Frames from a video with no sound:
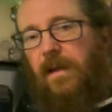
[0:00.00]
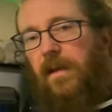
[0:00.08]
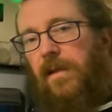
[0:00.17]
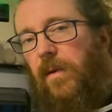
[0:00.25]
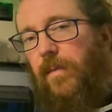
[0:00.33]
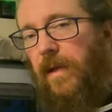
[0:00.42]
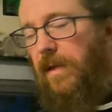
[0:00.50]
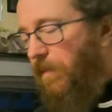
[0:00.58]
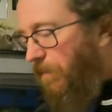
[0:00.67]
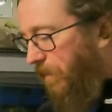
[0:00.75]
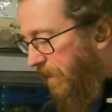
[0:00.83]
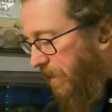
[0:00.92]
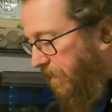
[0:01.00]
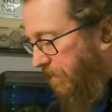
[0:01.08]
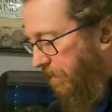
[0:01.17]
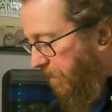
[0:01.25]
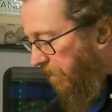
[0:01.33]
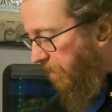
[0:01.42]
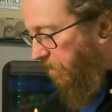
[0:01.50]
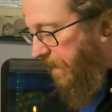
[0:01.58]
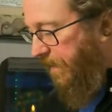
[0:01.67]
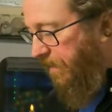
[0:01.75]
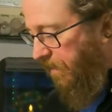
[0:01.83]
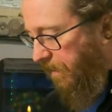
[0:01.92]
So we picked up our little
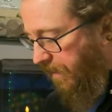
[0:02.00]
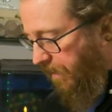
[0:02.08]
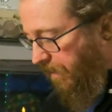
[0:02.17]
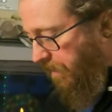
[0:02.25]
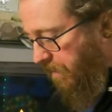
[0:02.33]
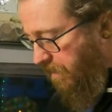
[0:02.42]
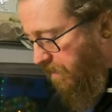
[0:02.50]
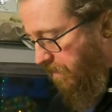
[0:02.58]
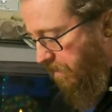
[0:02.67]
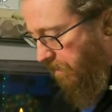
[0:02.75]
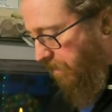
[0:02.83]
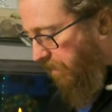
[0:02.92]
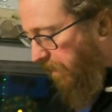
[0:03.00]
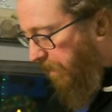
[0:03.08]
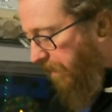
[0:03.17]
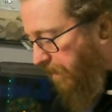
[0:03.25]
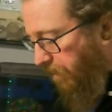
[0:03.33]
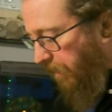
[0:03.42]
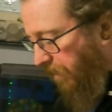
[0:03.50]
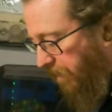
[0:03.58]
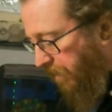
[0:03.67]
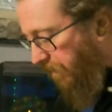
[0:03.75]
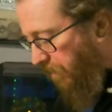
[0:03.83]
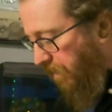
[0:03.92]
reindeer head at the same little
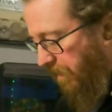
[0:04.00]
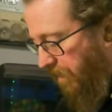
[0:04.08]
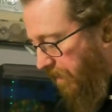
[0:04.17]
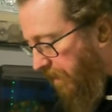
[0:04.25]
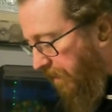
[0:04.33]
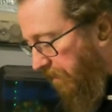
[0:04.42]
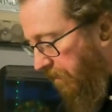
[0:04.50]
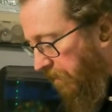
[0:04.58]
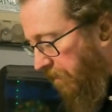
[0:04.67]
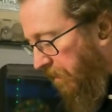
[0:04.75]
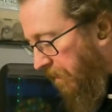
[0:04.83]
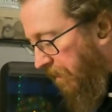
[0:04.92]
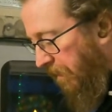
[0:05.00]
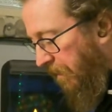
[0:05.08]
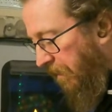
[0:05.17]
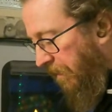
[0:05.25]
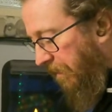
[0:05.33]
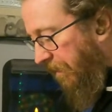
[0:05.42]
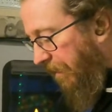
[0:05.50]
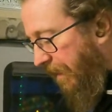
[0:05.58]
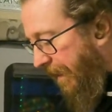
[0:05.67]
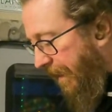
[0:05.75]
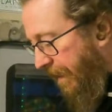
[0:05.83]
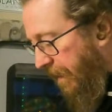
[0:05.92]
store in
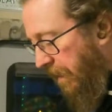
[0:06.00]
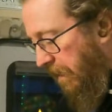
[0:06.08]
Lead.